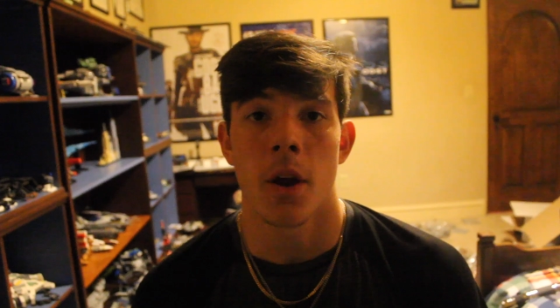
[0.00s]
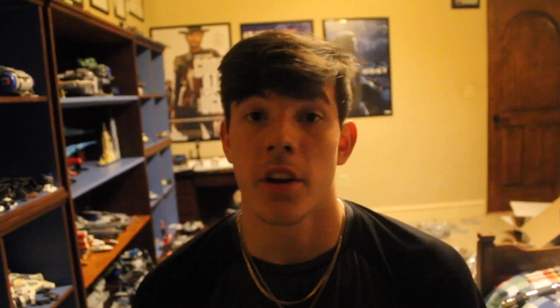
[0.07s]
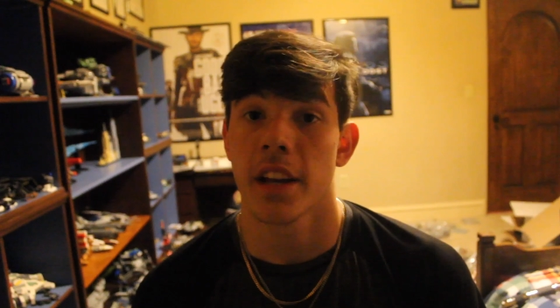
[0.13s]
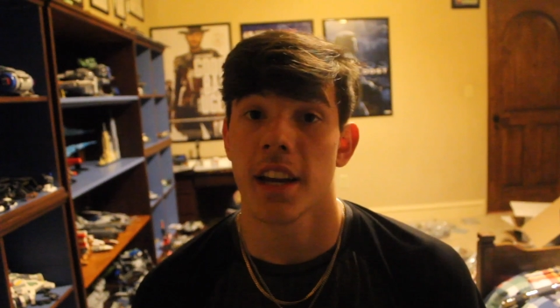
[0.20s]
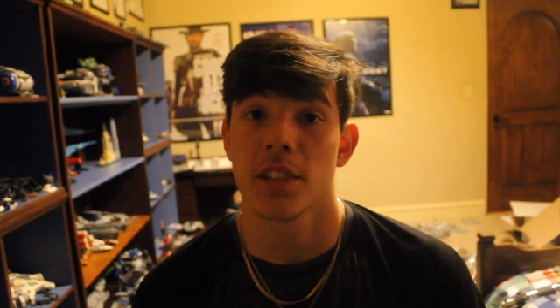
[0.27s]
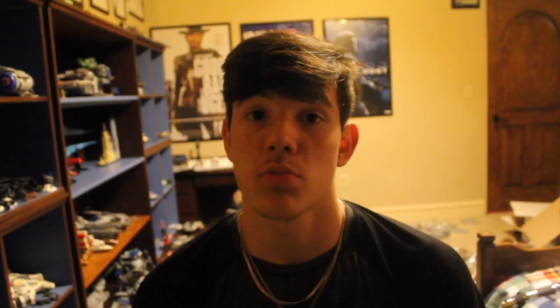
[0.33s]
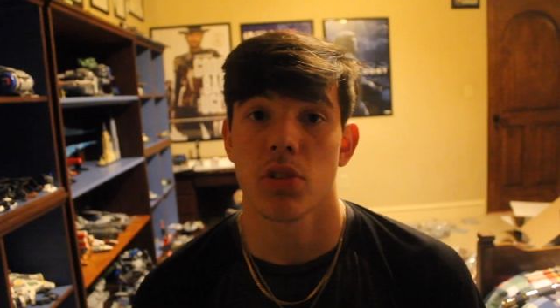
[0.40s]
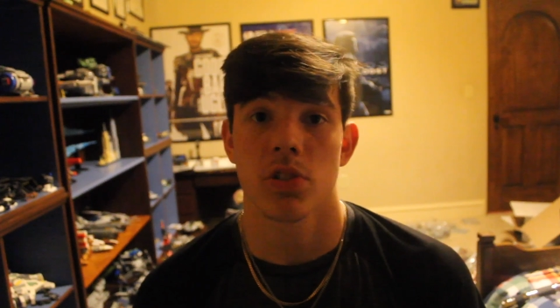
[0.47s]

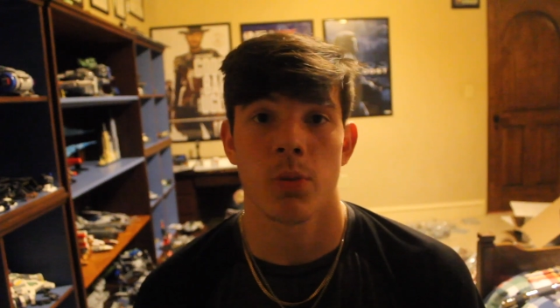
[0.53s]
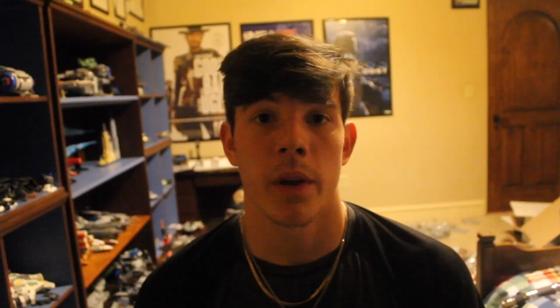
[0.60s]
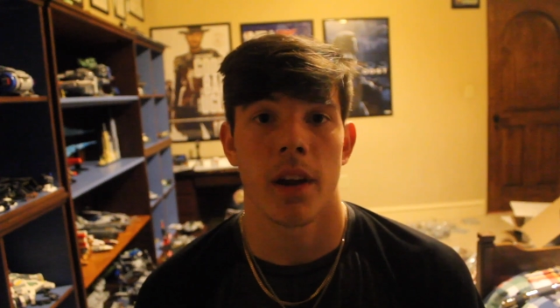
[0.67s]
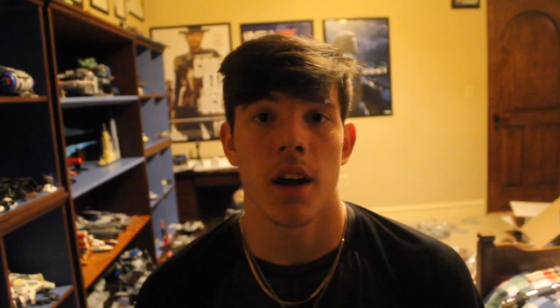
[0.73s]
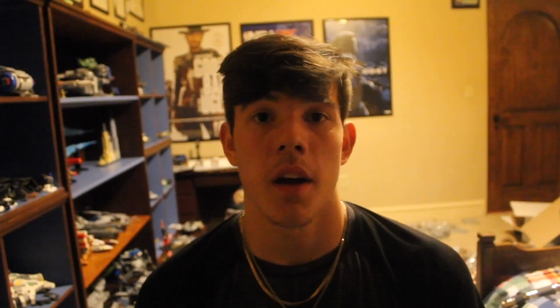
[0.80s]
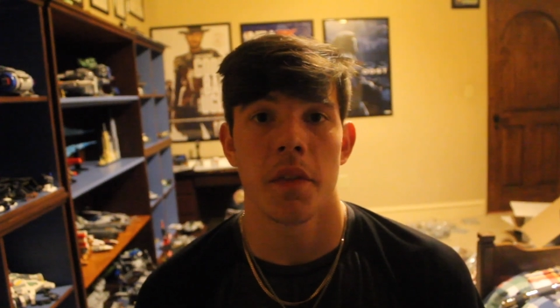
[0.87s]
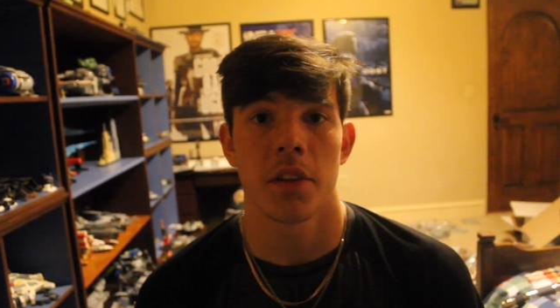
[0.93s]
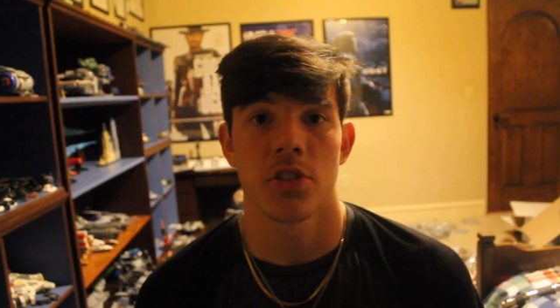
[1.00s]
Alrighty guys, what is
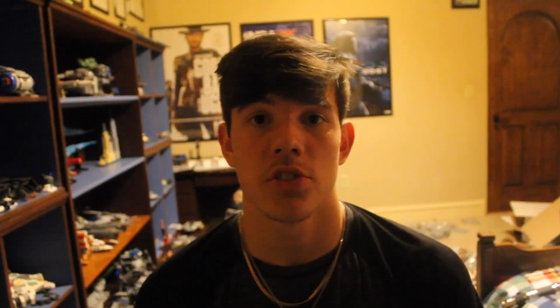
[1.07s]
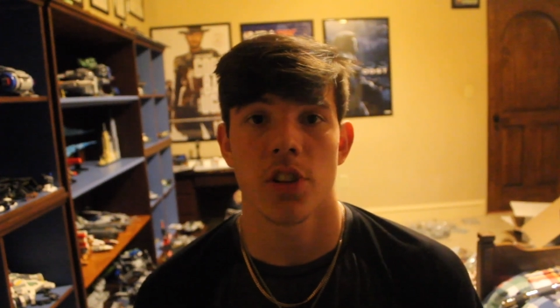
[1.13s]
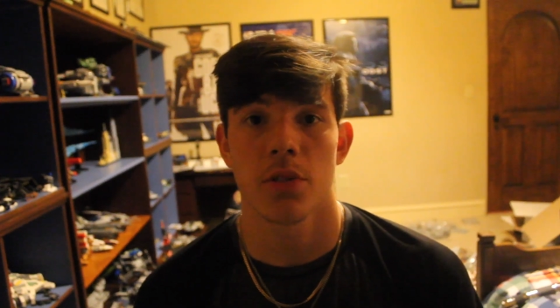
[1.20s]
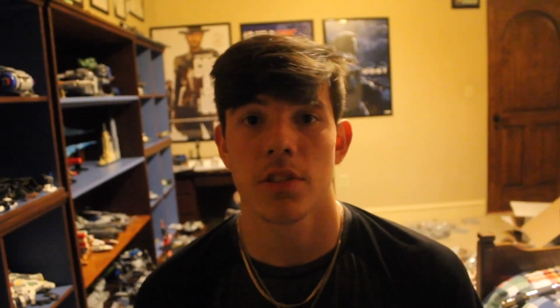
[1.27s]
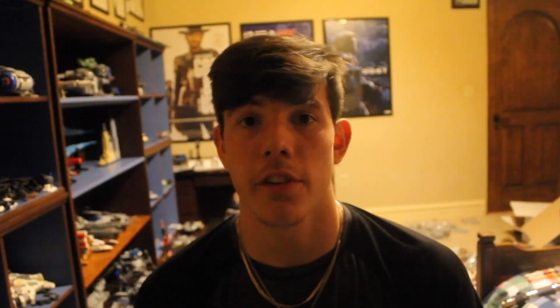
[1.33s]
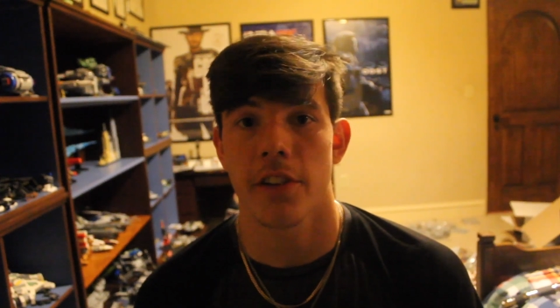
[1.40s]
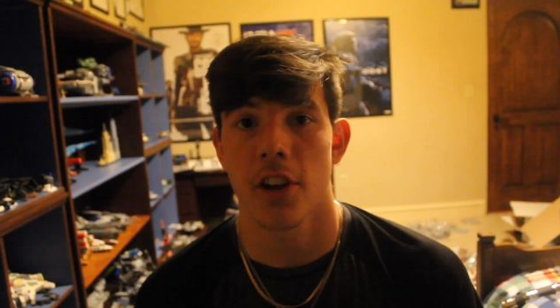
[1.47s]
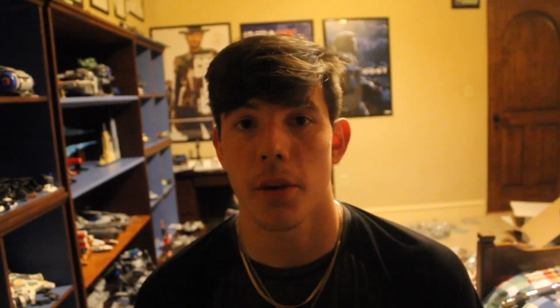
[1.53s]
going on? It is
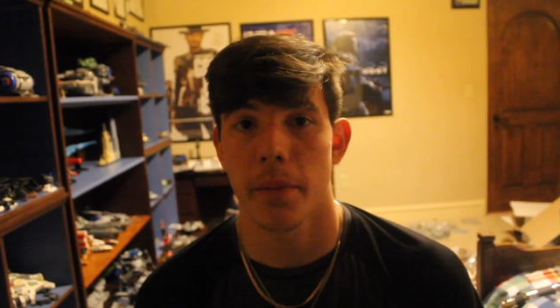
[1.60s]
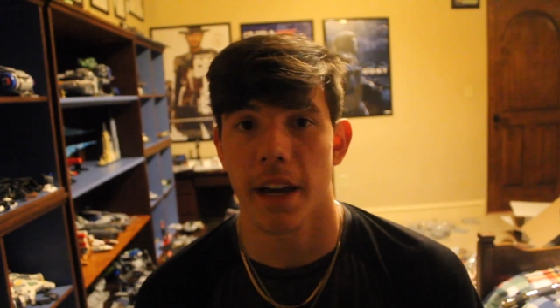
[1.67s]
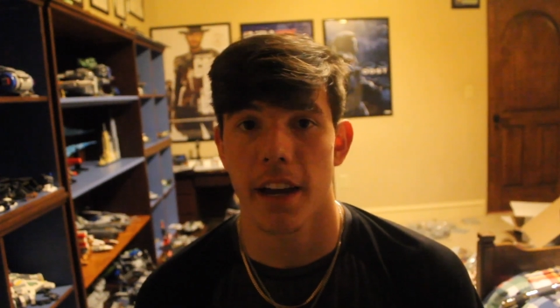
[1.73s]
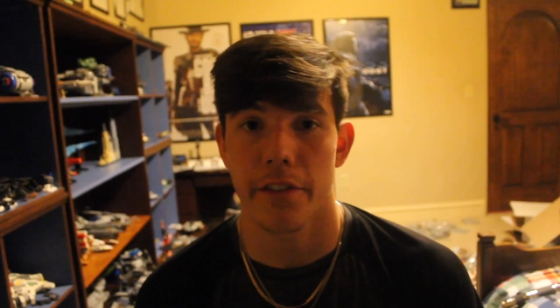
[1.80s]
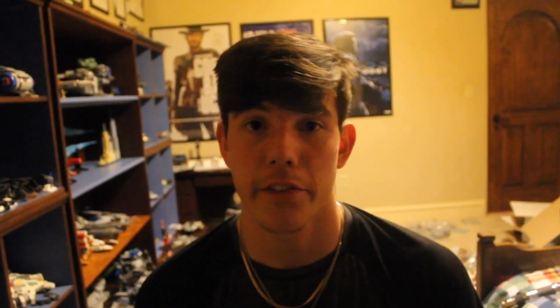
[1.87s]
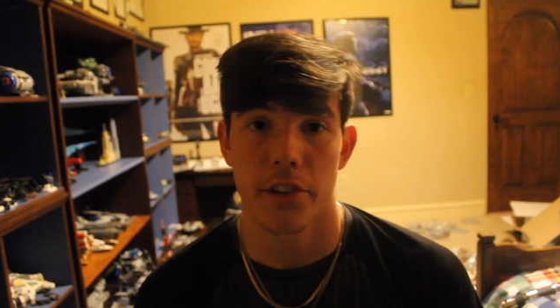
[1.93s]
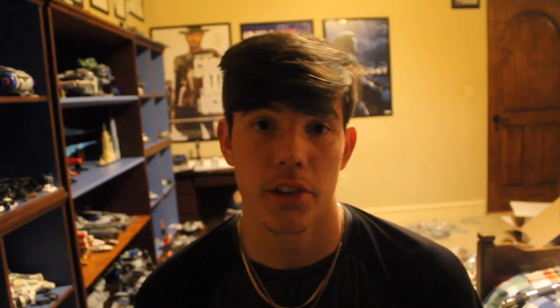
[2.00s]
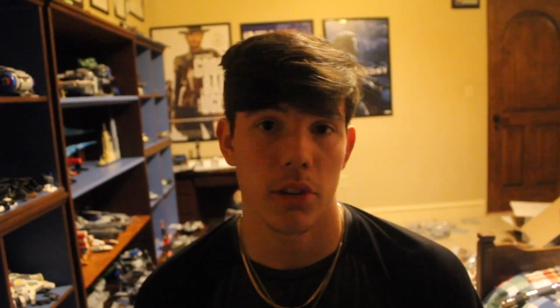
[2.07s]
Joseph here,
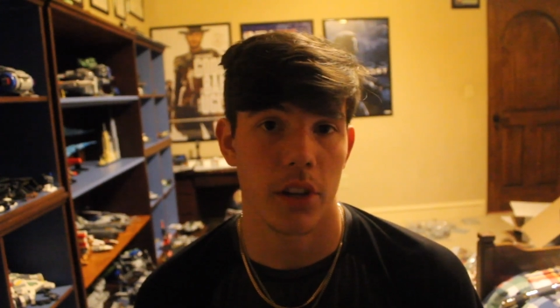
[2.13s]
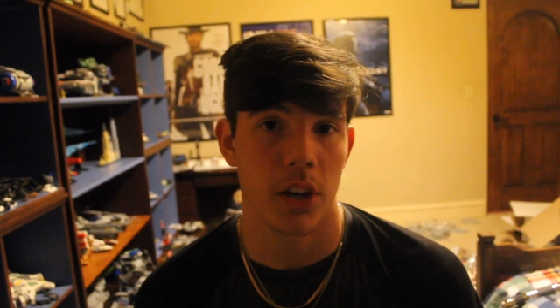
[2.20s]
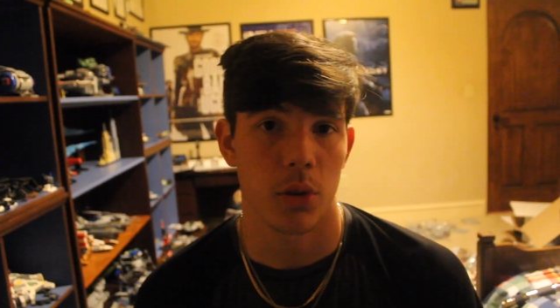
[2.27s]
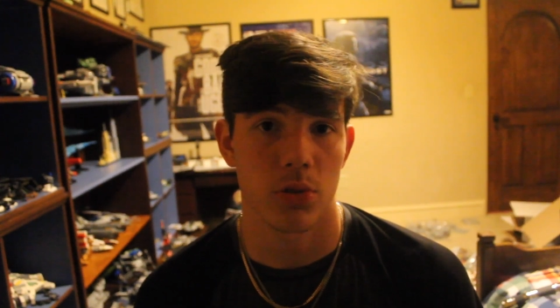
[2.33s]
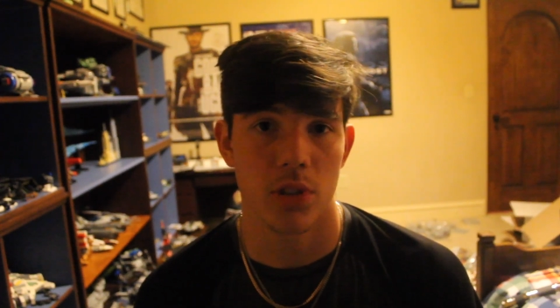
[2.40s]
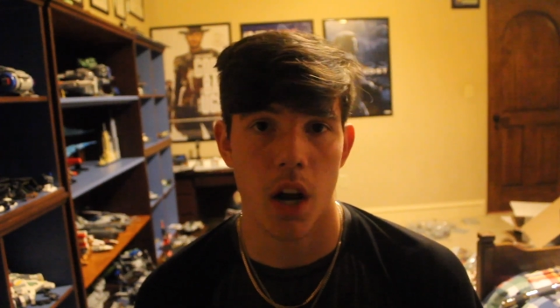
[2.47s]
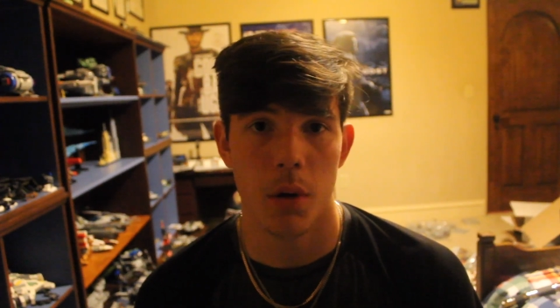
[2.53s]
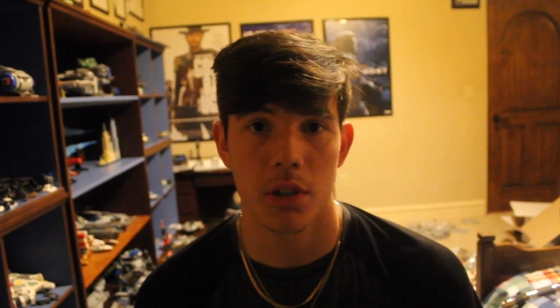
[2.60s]
back for another
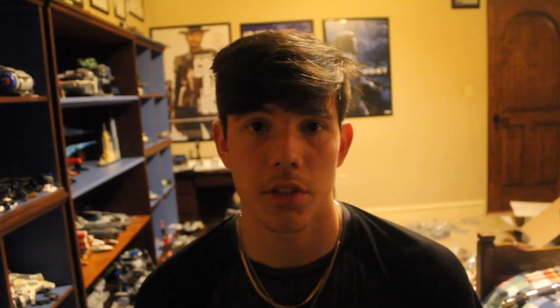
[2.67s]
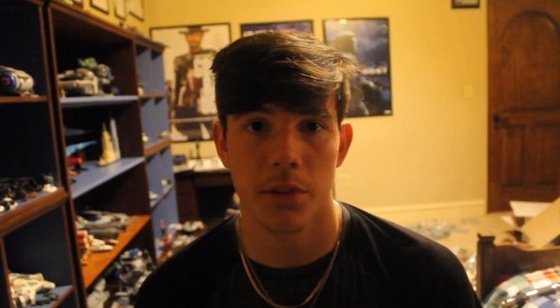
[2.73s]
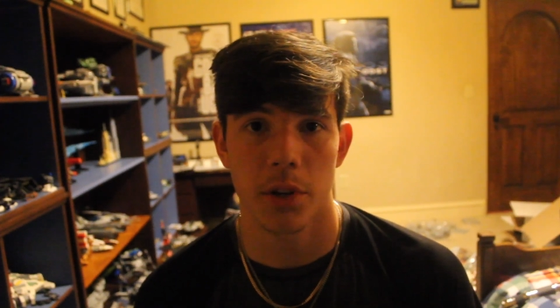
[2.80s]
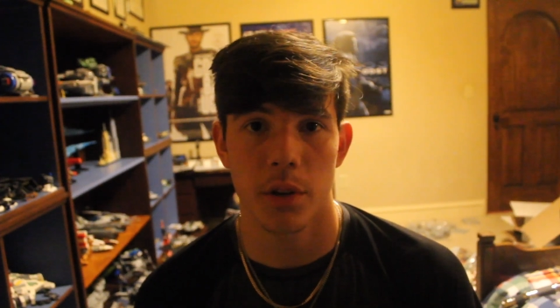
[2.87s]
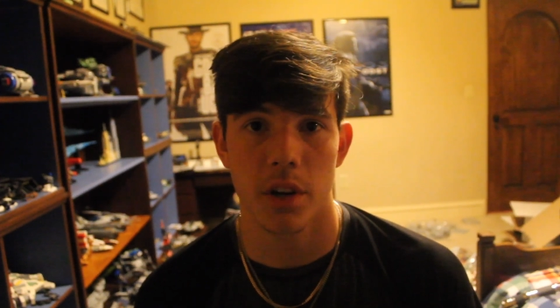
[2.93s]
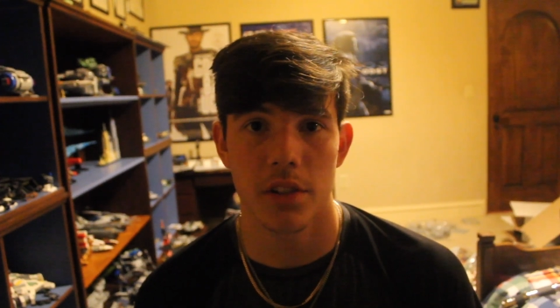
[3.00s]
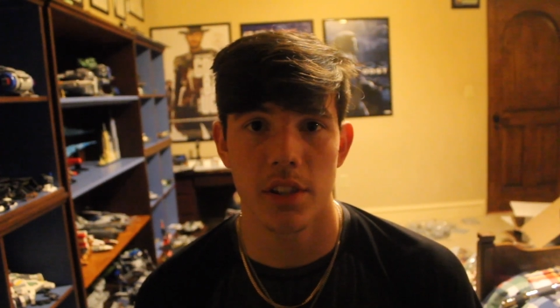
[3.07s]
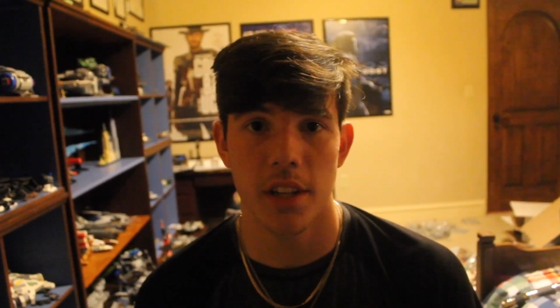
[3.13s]
LEGO Star Wars
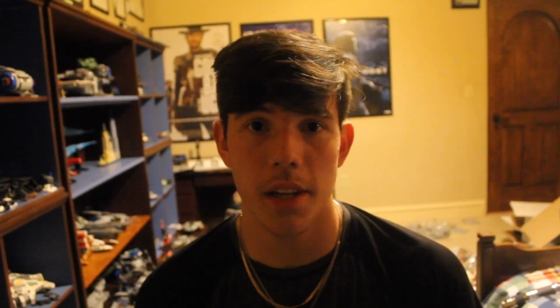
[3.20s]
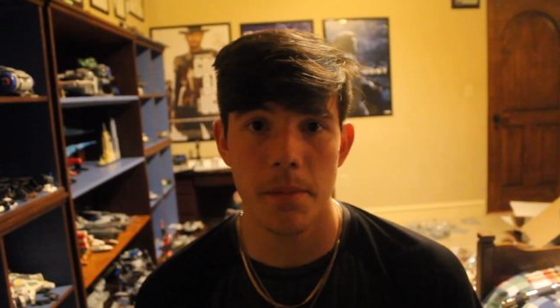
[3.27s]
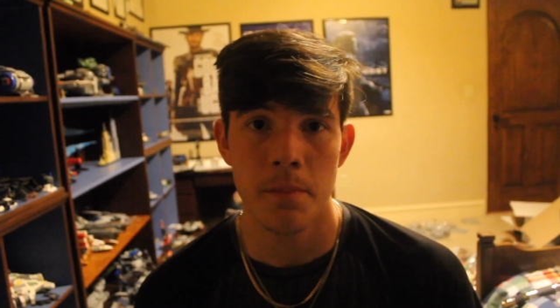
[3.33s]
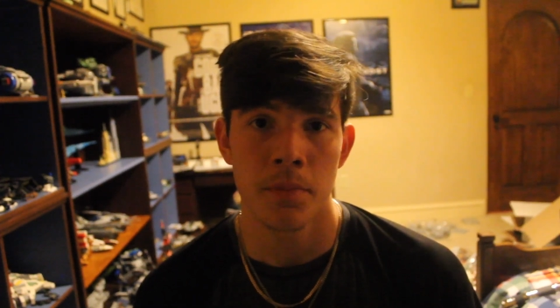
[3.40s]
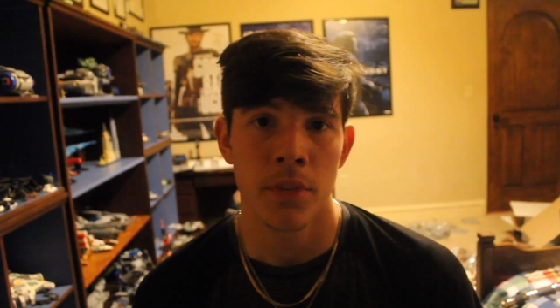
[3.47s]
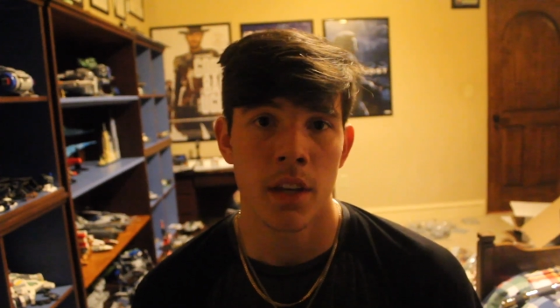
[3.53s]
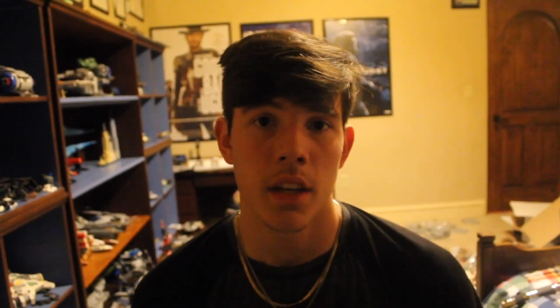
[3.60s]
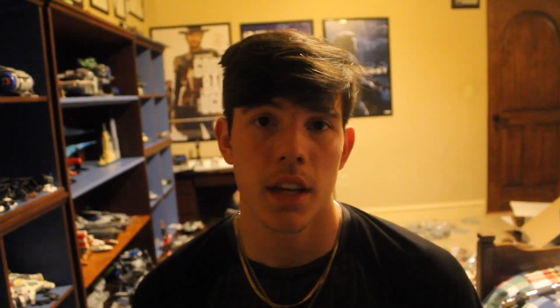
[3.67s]
video here today.